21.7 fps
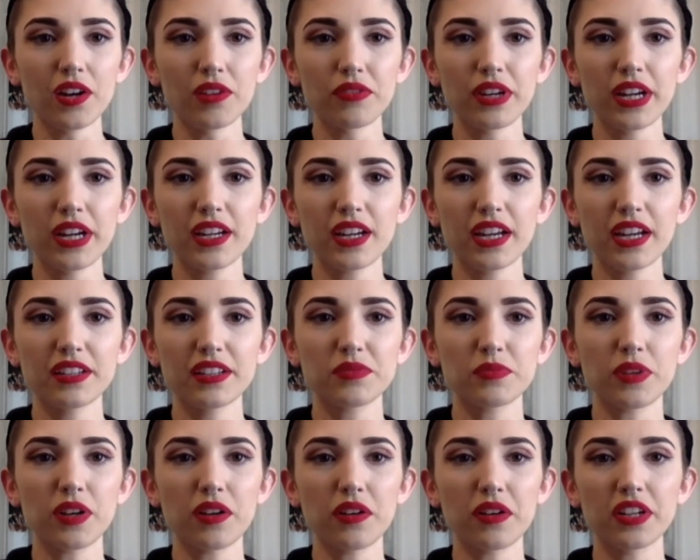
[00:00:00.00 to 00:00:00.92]
All right,
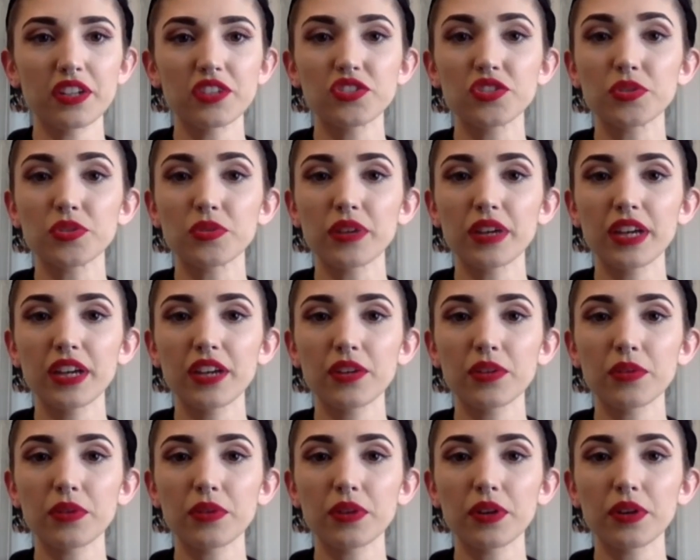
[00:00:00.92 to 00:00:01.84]
guys, well, enjoy
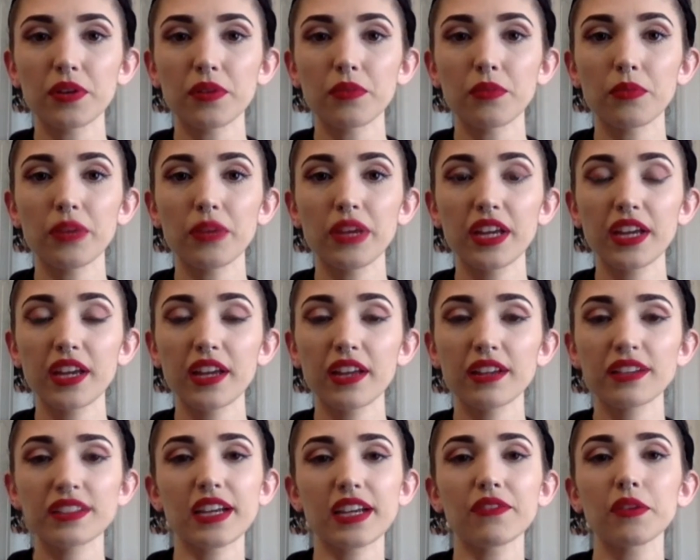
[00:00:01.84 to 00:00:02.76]
your
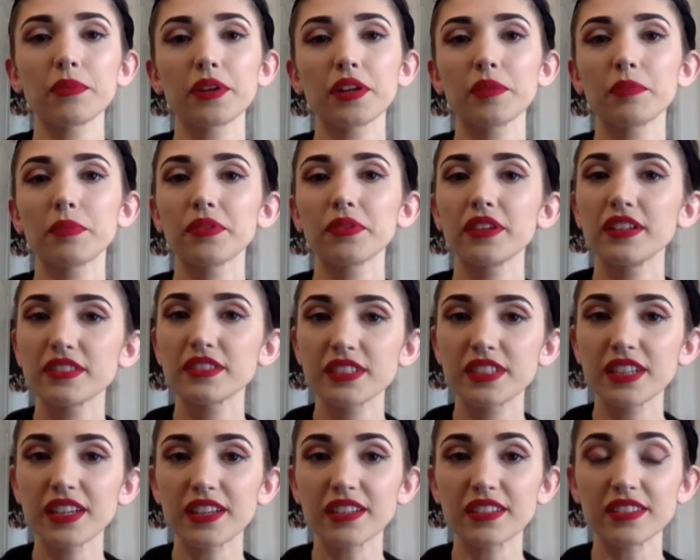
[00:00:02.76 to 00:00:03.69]
weekend. Everybody,
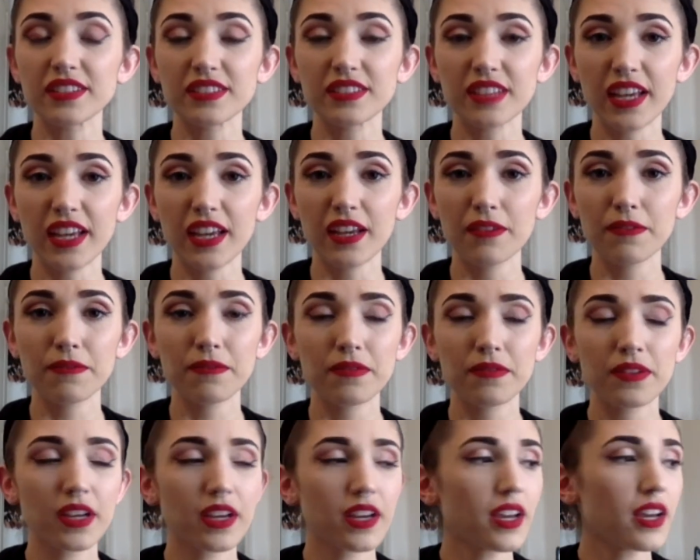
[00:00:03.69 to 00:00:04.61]
please stay
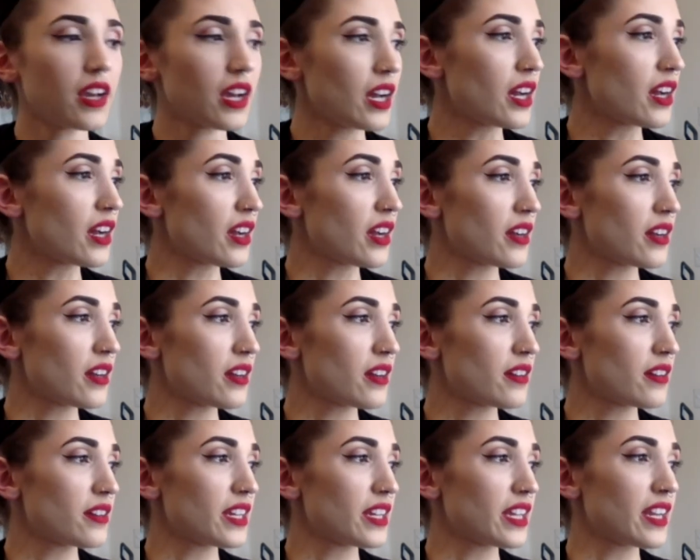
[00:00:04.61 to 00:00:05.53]
safe,
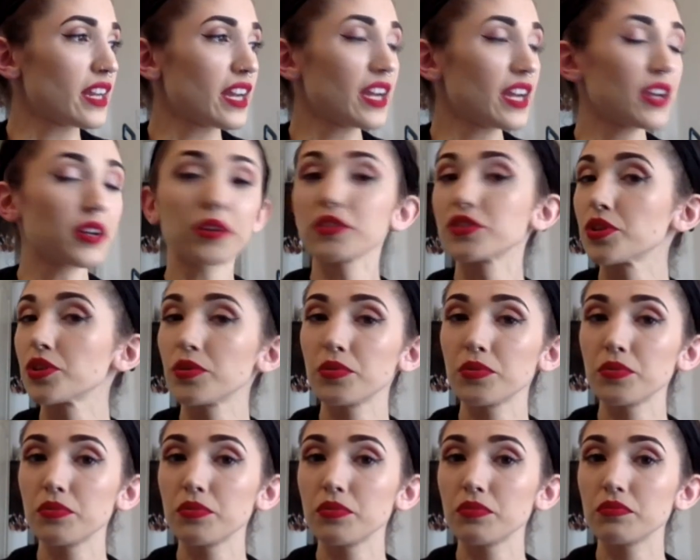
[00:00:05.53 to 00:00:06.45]
and I urge
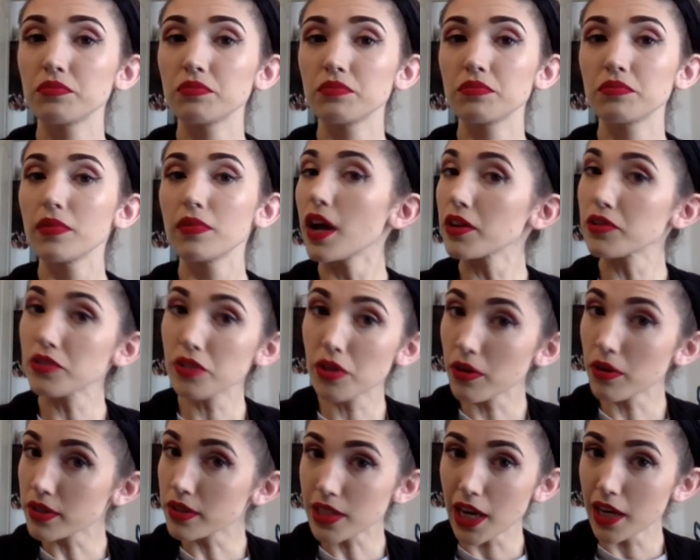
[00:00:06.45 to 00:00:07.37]
you not
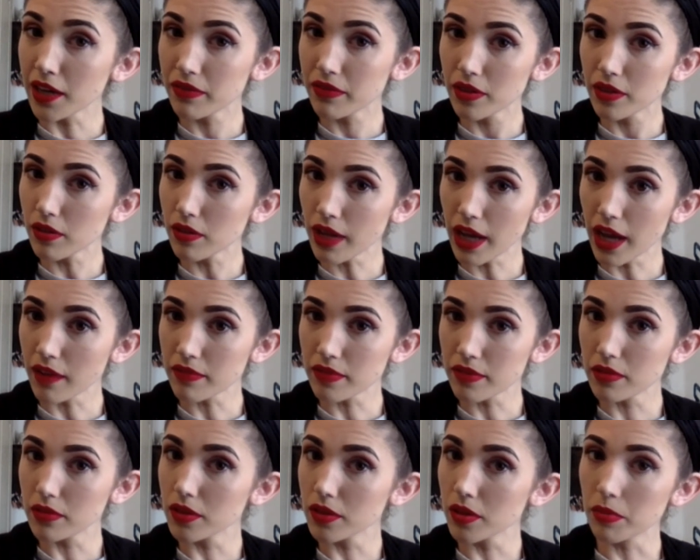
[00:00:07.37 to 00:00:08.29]
to go outside if you don't
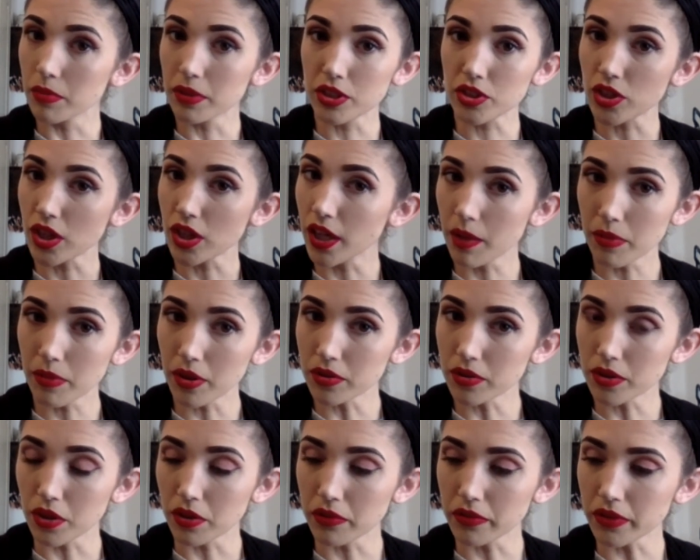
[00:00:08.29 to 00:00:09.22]
have to. Nobody's trying to get
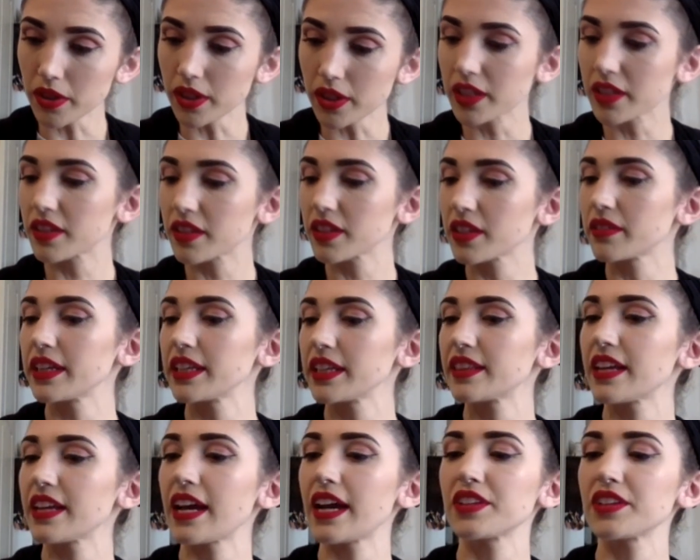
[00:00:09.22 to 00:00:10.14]
pulled over or anything
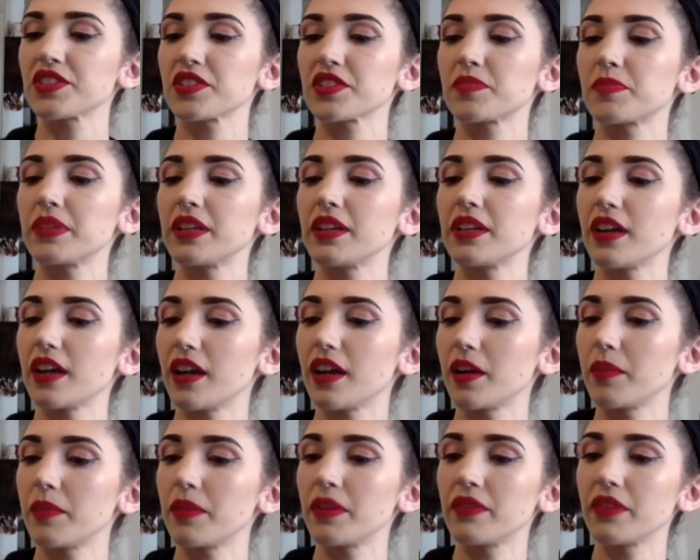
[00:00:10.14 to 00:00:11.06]
like that. Just be
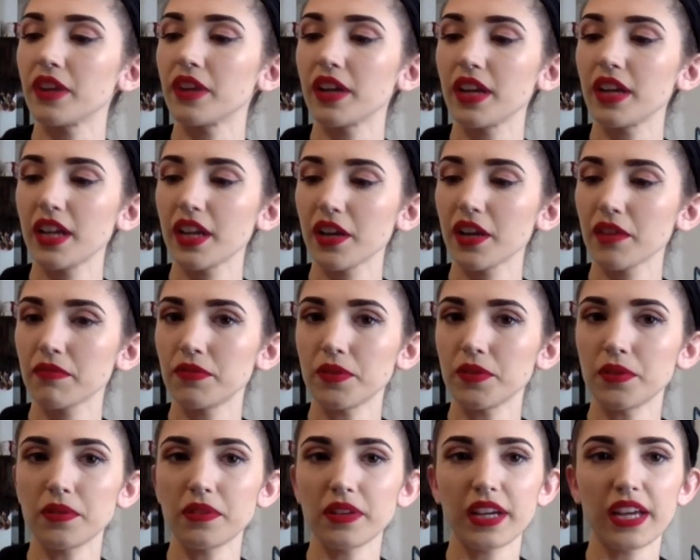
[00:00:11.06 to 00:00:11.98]
very
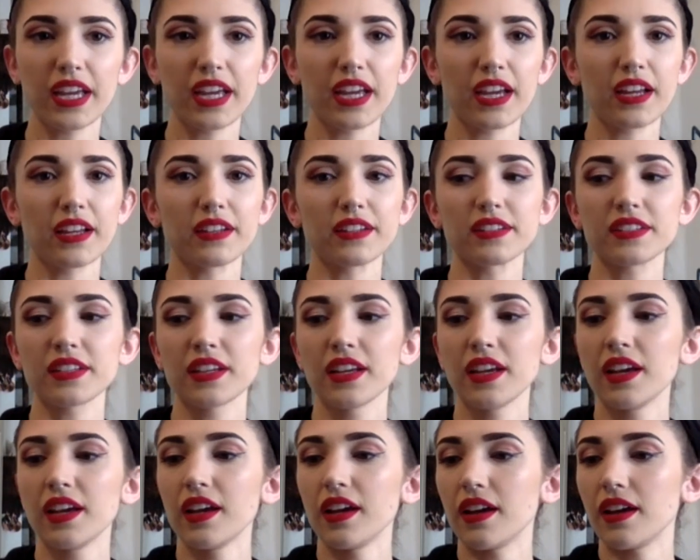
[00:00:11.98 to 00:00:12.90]
careful, and